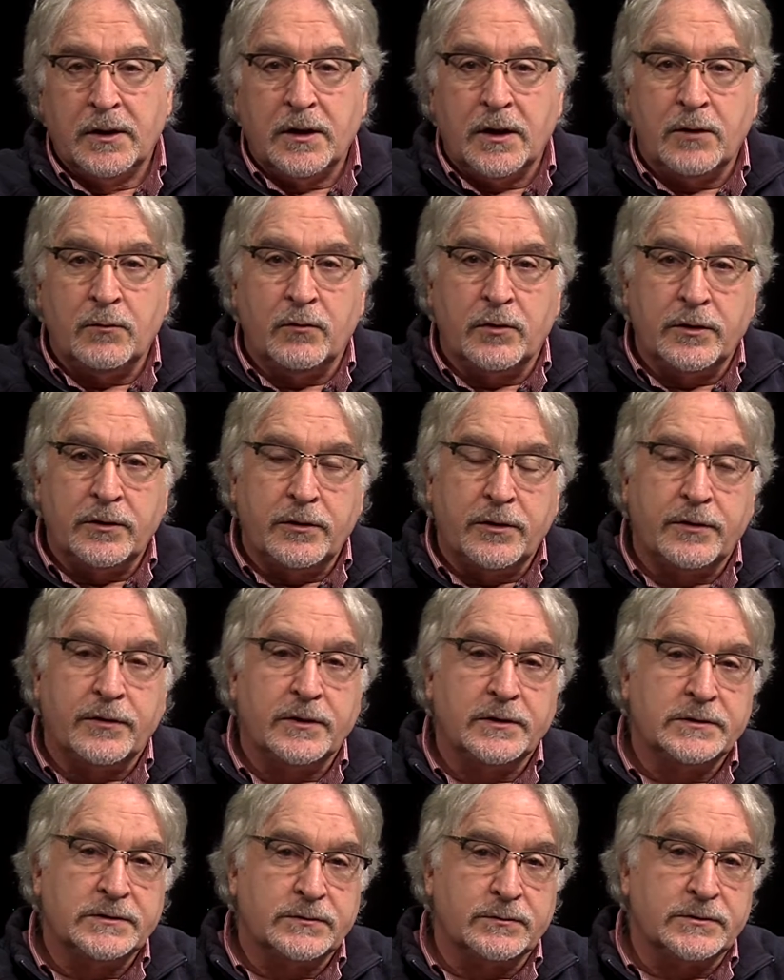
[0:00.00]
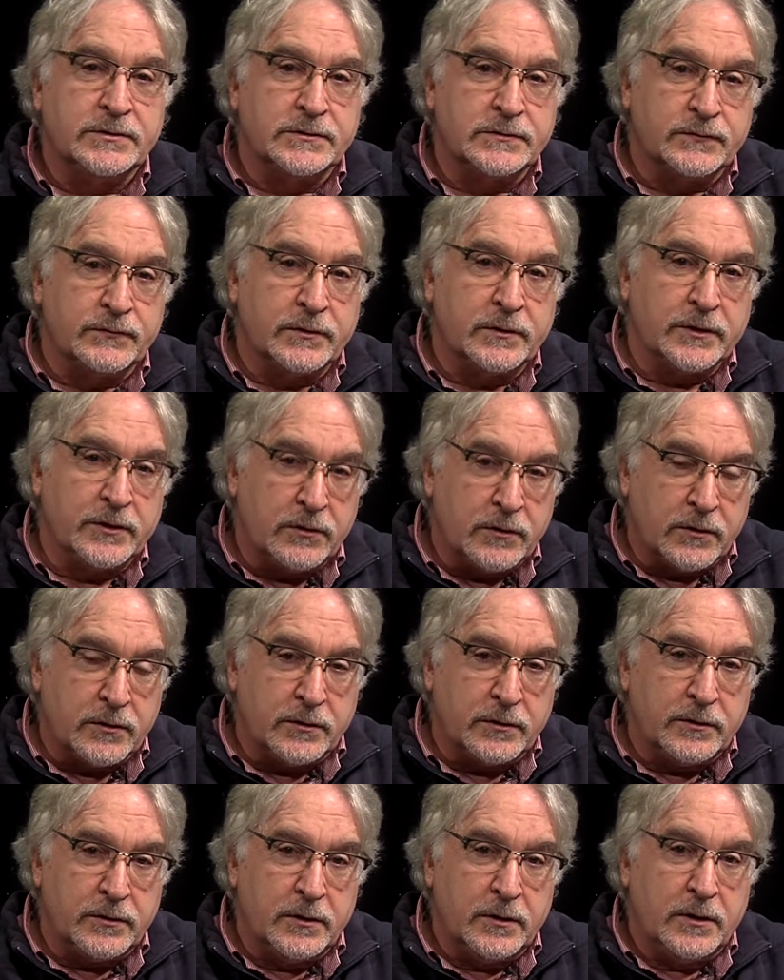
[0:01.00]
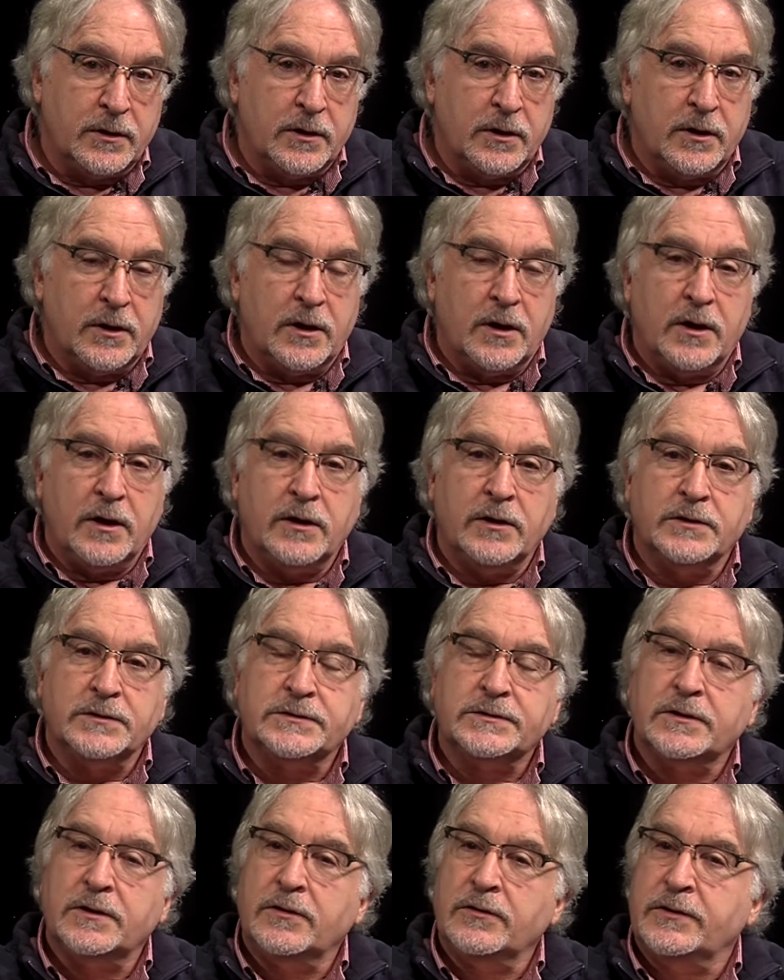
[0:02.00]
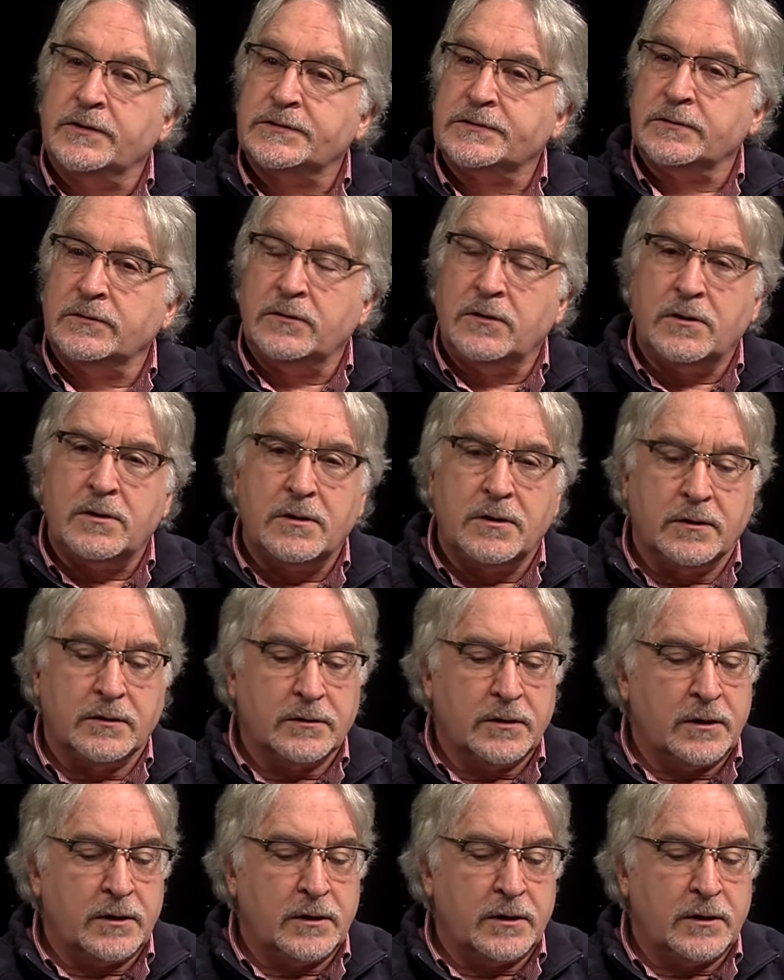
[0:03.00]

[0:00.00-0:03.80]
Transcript: And one of the things which has really hurt is this long